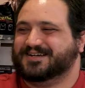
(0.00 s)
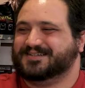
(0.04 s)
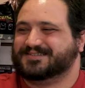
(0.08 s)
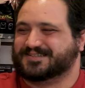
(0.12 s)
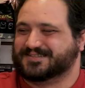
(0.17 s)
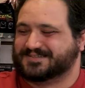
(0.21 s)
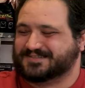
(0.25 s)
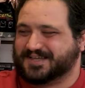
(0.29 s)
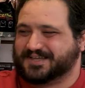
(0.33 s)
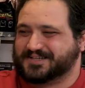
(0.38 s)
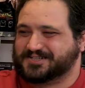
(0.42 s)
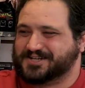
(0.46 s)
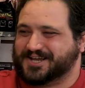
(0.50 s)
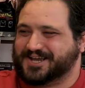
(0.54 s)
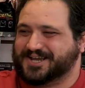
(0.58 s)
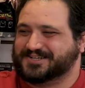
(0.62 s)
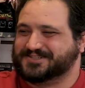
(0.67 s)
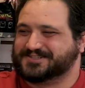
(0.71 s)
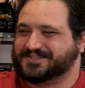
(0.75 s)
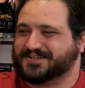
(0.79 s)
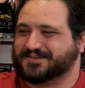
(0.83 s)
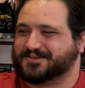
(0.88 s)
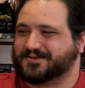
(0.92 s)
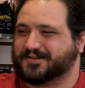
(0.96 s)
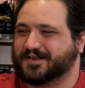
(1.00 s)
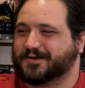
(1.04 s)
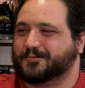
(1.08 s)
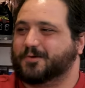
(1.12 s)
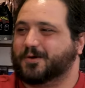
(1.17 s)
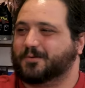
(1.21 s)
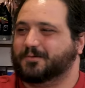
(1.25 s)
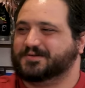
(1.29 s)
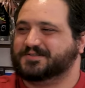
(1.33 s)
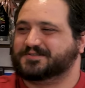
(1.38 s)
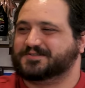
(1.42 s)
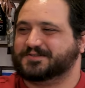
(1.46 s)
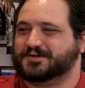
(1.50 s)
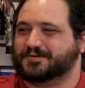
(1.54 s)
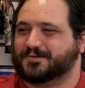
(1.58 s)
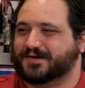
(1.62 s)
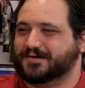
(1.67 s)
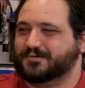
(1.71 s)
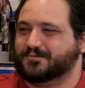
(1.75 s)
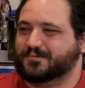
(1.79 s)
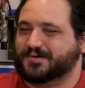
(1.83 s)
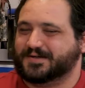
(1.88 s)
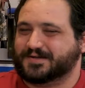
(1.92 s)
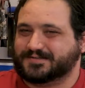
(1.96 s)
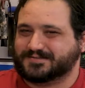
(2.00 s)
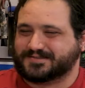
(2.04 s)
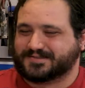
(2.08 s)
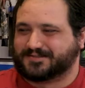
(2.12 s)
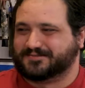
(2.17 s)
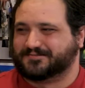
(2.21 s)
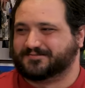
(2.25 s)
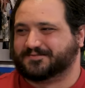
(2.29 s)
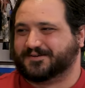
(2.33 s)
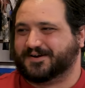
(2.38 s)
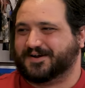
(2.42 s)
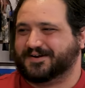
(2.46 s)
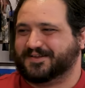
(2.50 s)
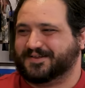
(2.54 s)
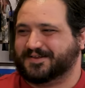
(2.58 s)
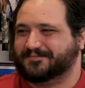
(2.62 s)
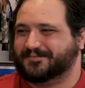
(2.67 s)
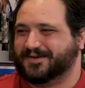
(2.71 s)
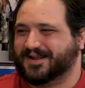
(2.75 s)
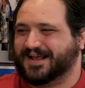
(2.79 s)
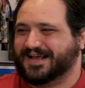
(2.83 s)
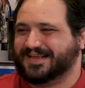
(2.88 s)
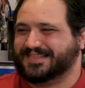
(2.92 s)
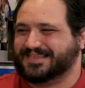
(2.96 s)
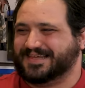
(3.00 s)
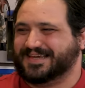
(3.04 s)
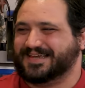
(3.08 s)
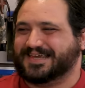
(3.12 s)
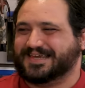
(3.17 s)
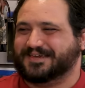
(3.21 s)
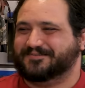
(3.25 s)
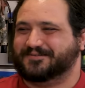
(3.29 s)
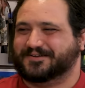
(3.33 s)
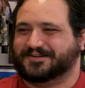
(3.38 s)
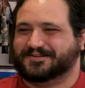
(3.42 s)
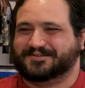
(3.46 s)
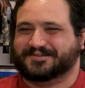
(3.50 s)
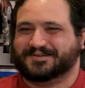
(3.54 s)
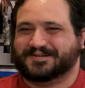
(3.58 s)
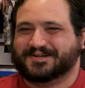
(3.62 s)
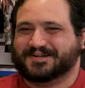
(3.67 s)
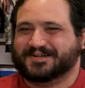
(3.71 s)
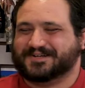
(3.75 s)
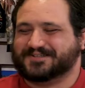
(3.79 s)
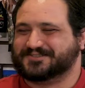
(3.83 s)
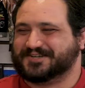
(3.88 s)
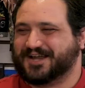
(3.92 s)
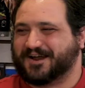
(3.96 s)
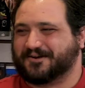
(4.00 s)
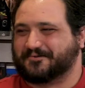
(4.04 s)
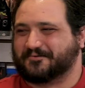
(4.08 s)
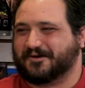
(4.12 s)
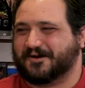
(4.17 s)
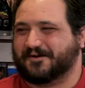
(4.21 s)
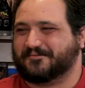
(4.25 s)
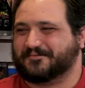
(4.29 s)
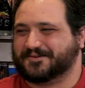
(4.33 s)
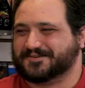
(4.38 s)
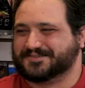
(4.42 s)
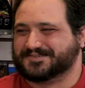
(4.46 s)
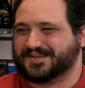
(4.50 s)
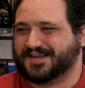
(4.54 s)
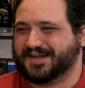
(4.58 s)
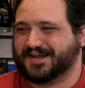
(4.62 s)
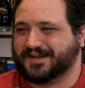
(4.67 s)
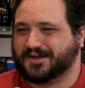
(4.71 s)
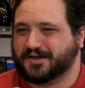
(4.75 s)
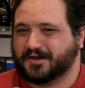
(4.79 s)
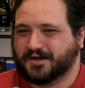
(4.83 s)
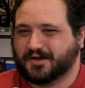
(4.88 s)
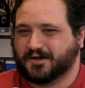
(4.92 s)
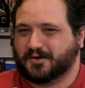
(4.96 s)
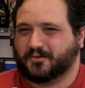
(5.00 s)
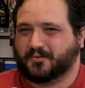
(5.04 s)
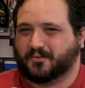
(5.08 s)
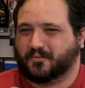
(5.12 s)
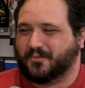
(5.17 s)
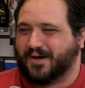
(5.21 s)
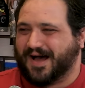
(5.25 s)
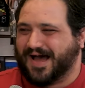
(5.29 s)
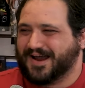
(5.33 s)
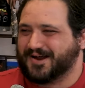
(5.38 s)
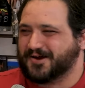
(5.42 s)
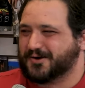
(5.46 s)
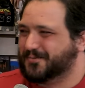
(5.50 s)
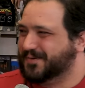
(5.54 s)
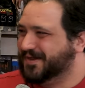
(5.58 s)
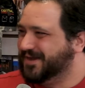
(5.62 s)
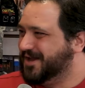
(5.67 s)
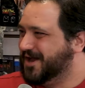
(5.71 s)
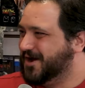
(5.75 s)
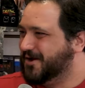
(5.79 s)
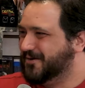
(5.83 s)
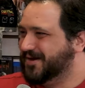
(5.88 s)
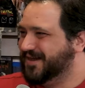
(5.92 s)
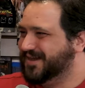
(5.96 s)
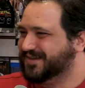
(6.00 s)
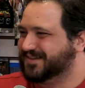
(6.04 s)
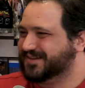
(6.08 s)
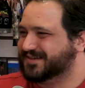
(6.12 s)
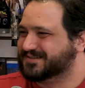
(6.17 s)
Since they changed it, they're like, well, we still want Will to confront him. And I think even Jack Crawford's like, why are we going?